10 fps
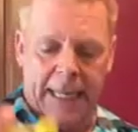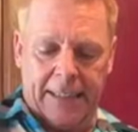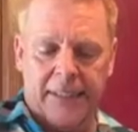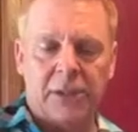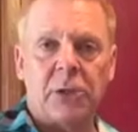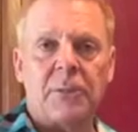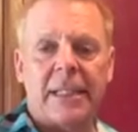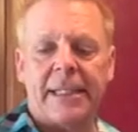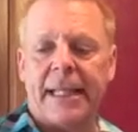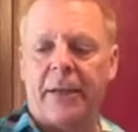and scoop
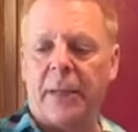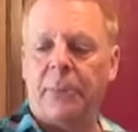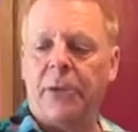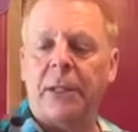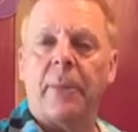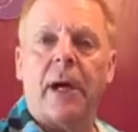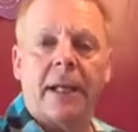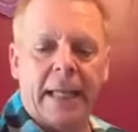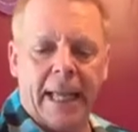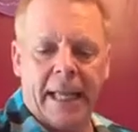these out and put them on
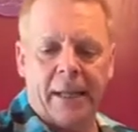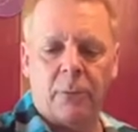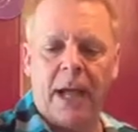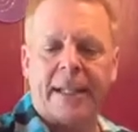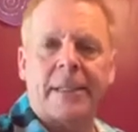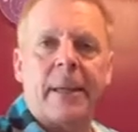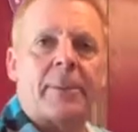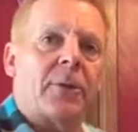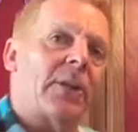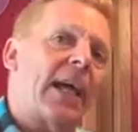a wax
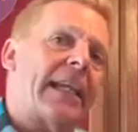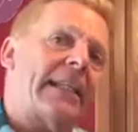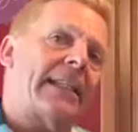paper lined